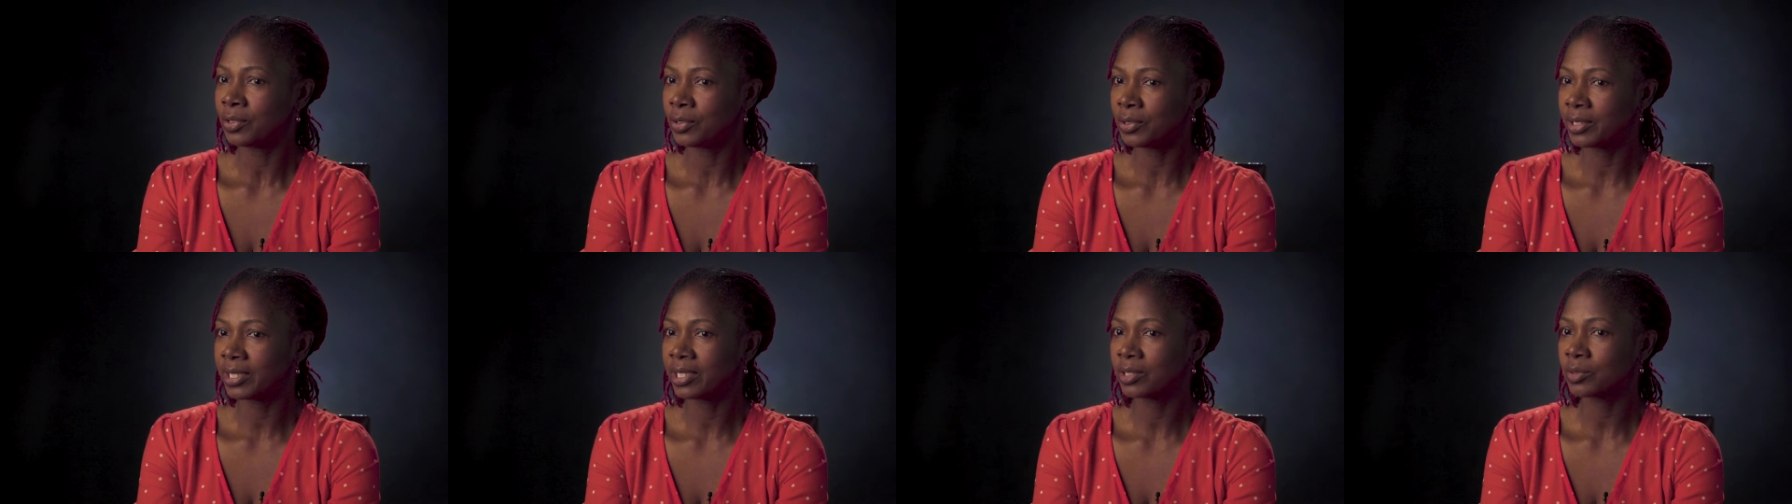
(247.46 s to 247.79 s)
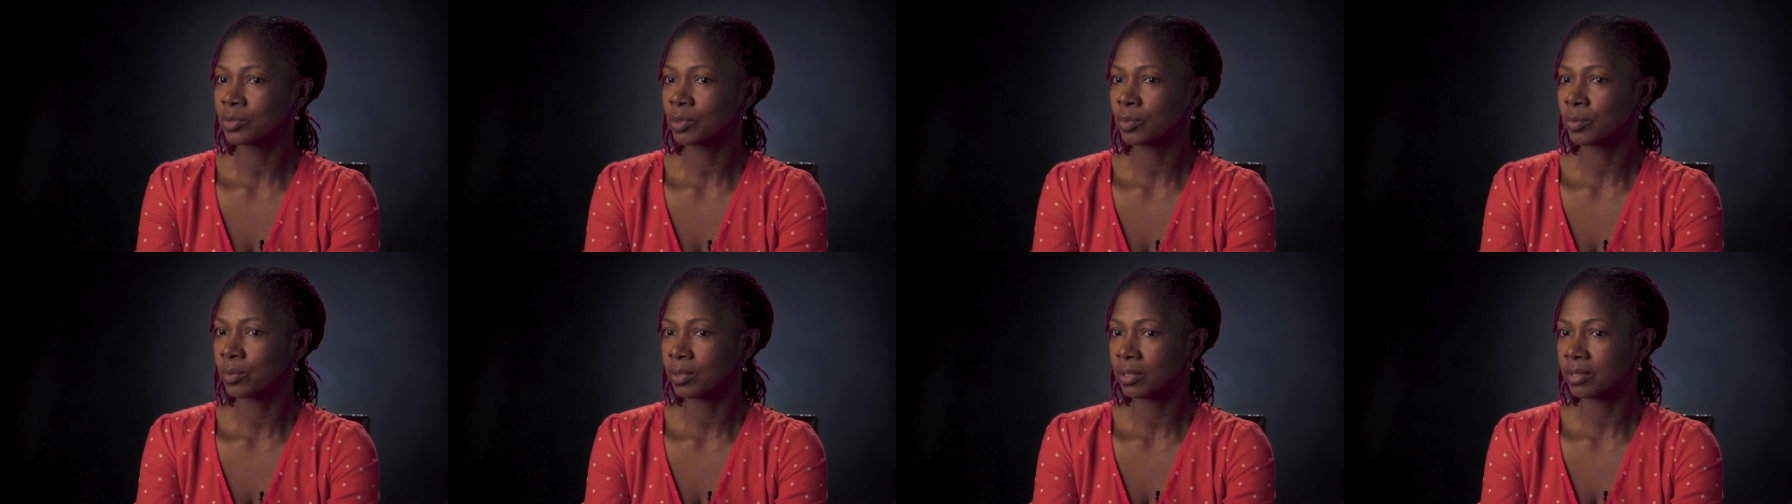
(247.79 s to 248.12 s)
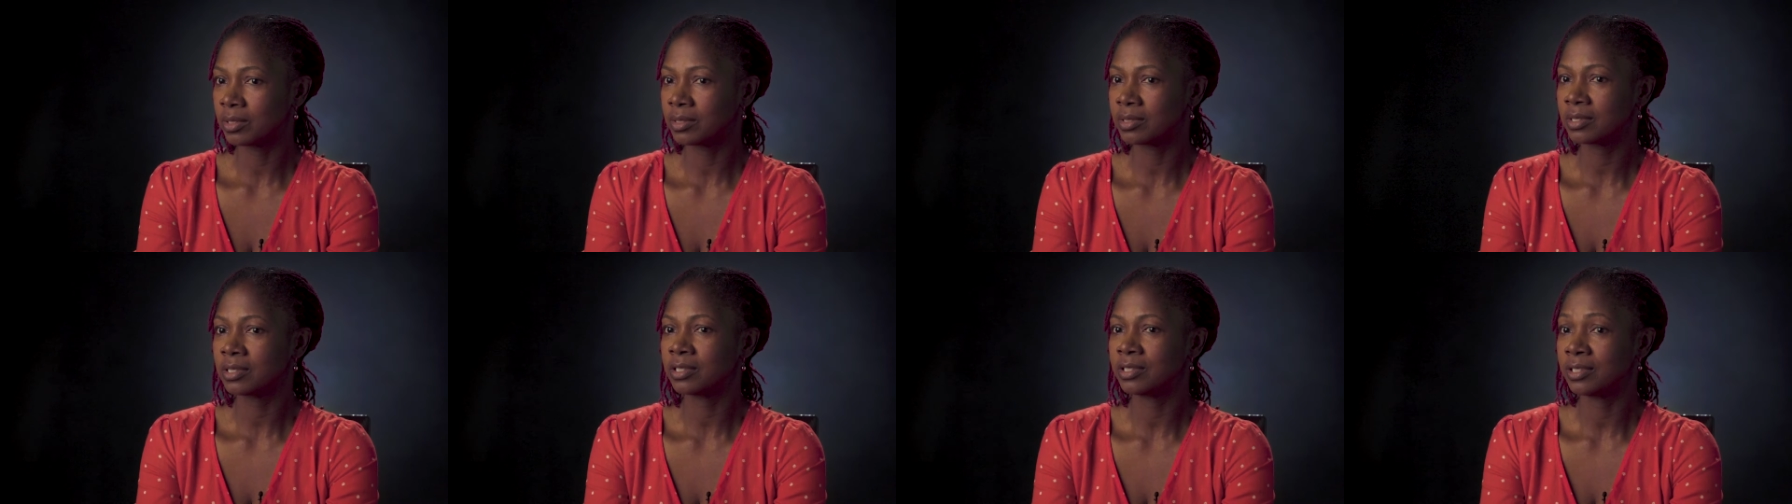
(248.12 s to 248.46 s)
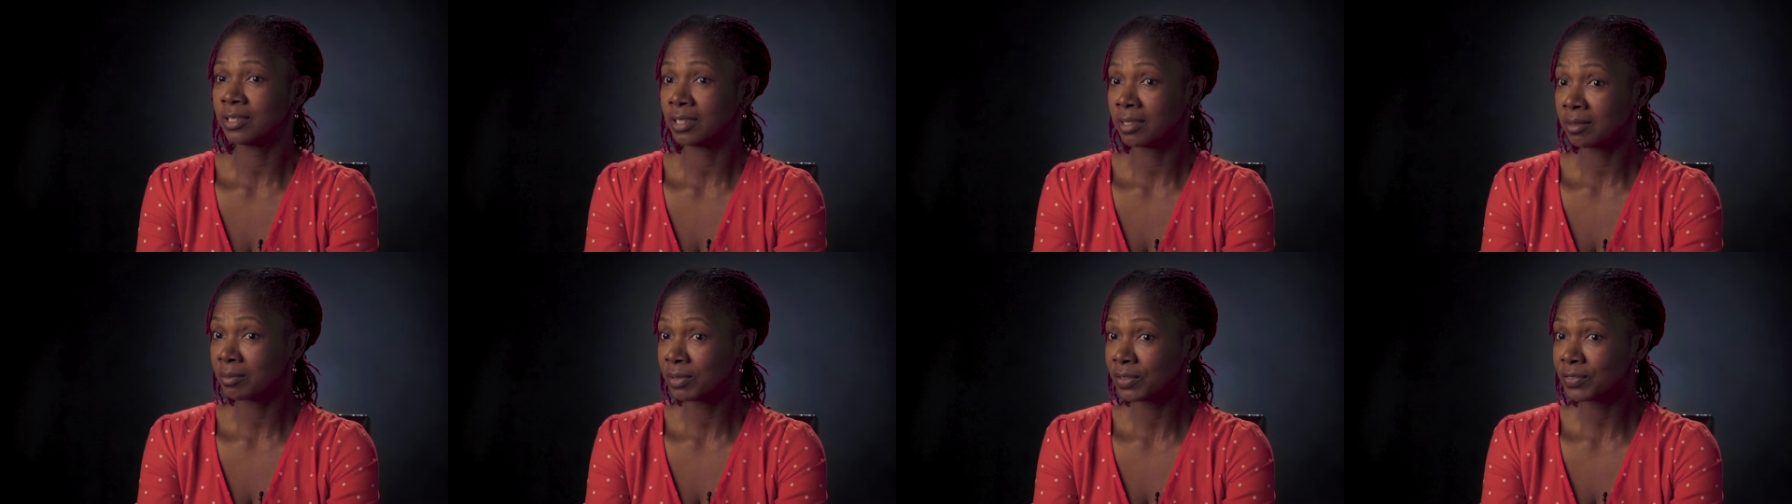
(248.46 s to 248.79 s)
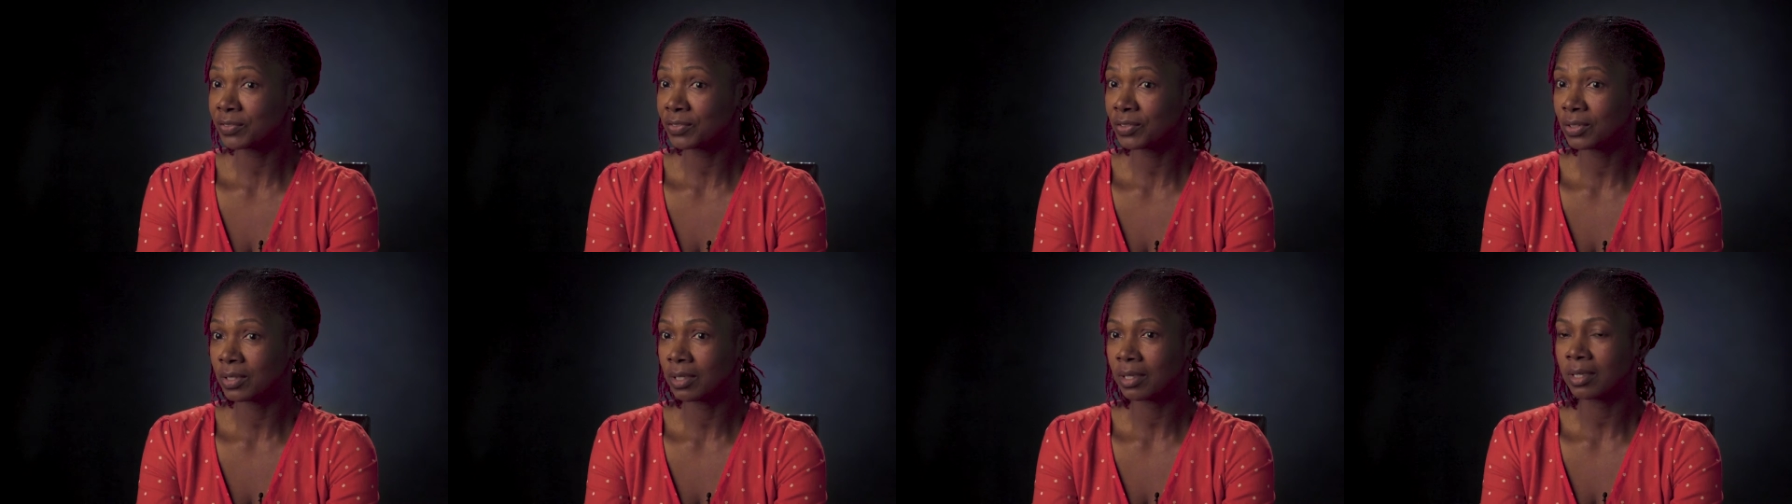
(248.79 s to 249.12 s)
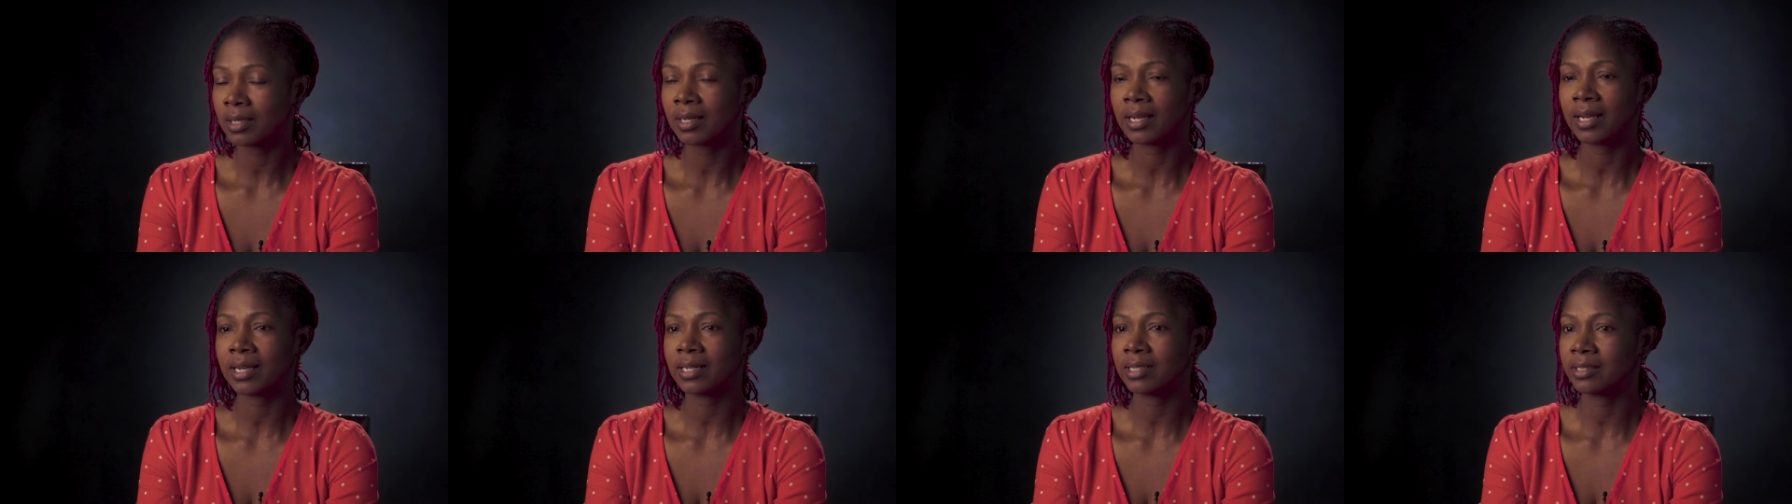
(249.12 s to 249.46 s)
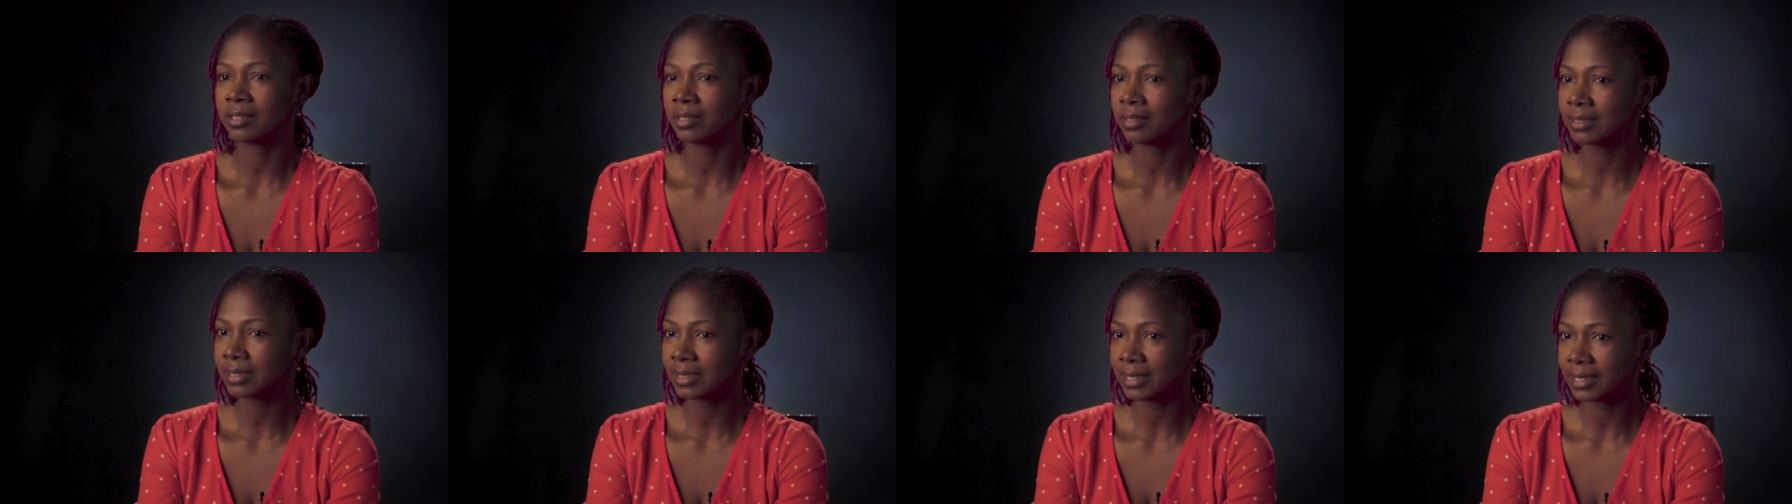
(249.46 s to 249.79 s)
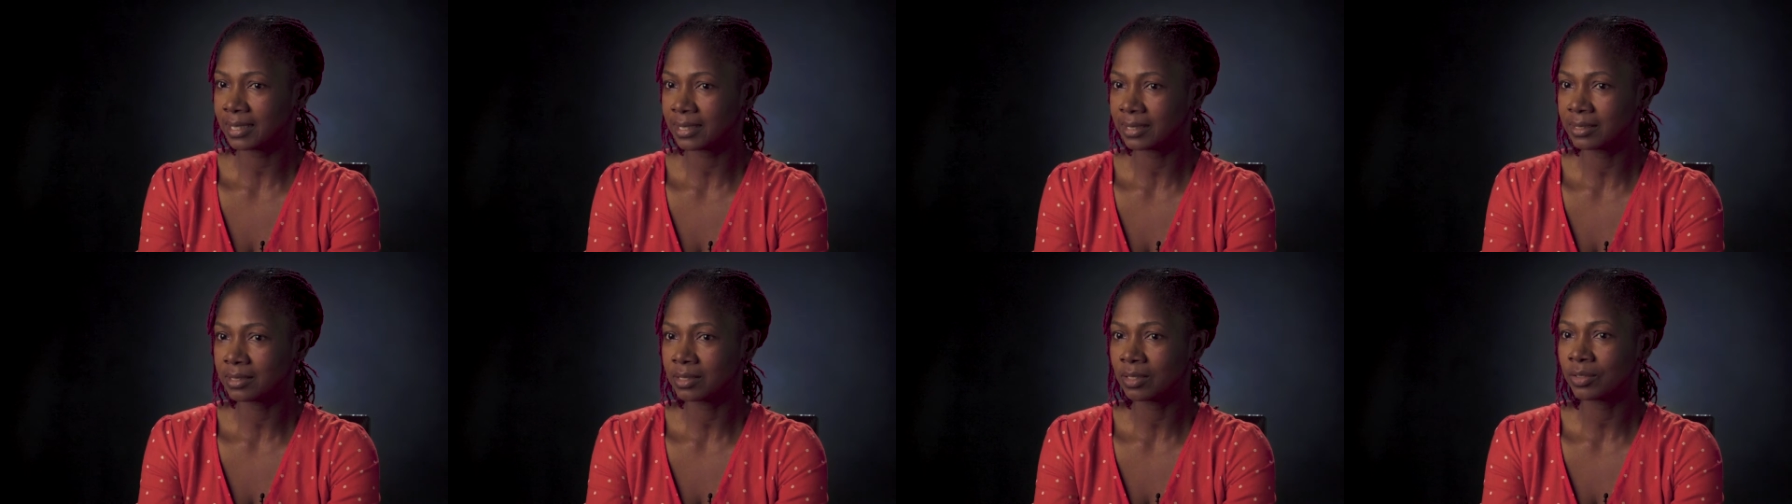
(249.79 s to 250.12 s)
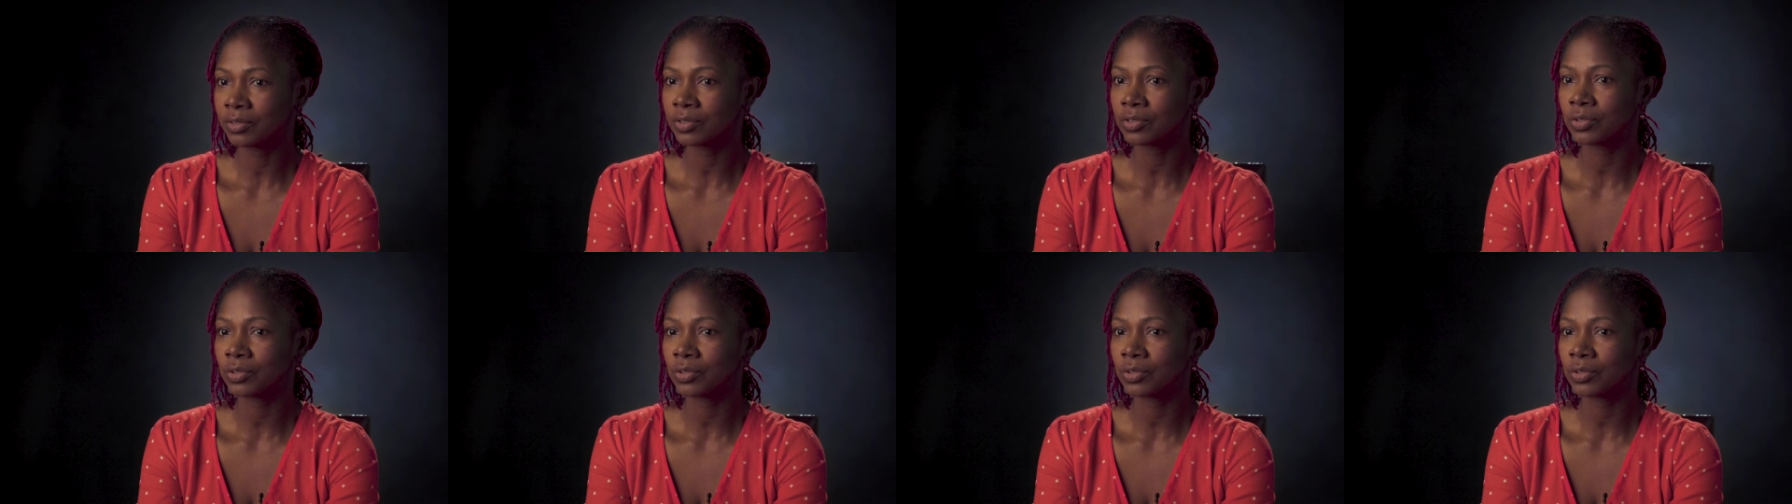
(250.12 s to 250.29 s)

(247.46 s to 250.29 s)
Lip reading: you guys were once young before, had young kids,